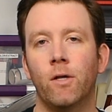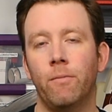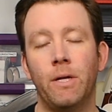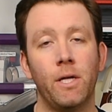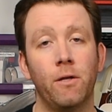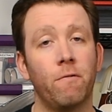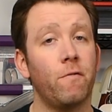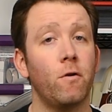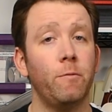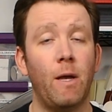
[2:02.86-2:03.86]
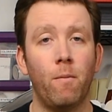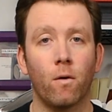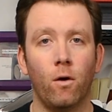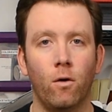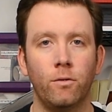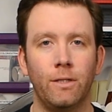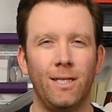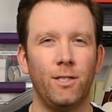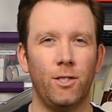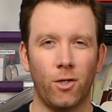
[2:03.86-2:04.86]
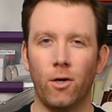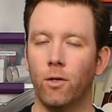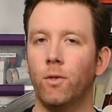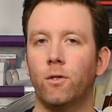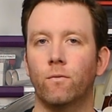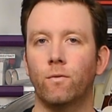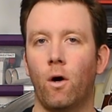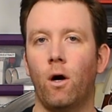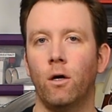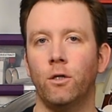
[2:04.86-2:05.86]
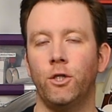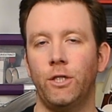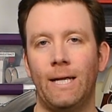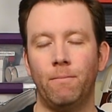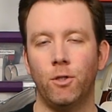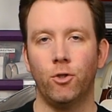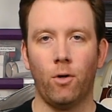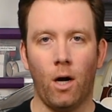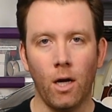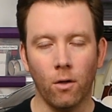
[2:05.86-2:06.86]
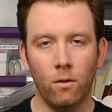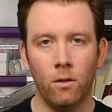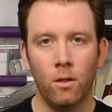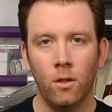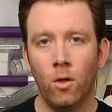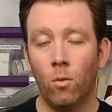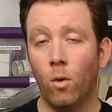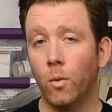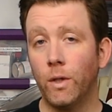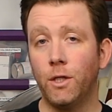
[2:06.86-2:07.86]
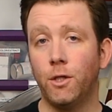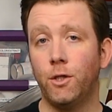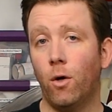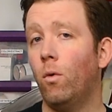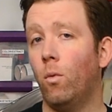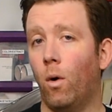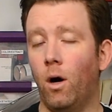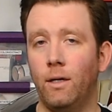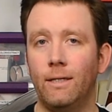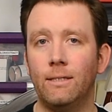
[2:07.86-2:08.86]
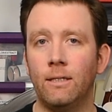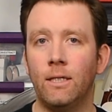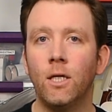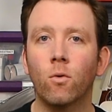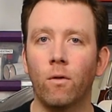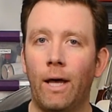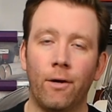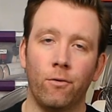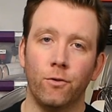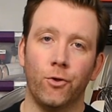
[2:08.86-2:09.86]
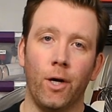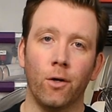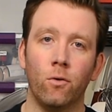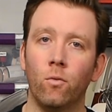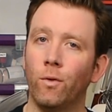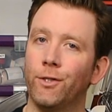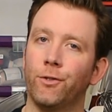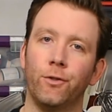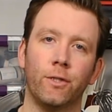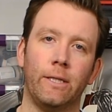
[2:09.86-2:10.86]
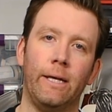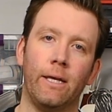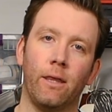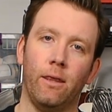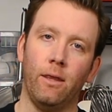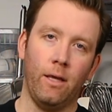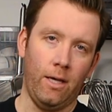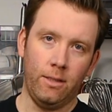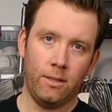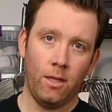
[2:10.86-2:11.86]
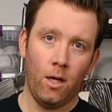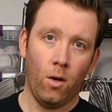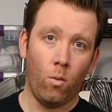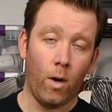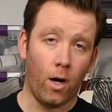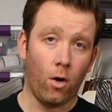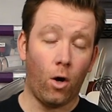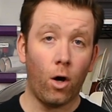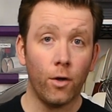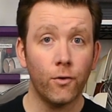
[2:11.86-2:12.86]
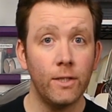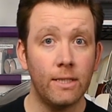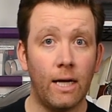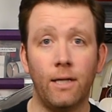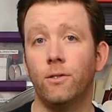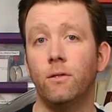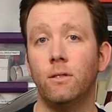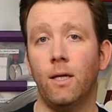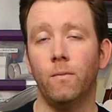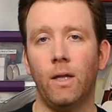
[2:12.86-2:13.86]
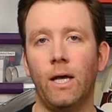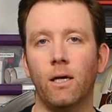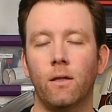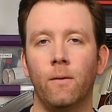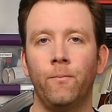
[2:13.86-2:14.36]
they're making their first paper cones is starting with the wrong shaped triangle. What we don't want is an equilateral triangle, which looks like this, where all three sides are the same length.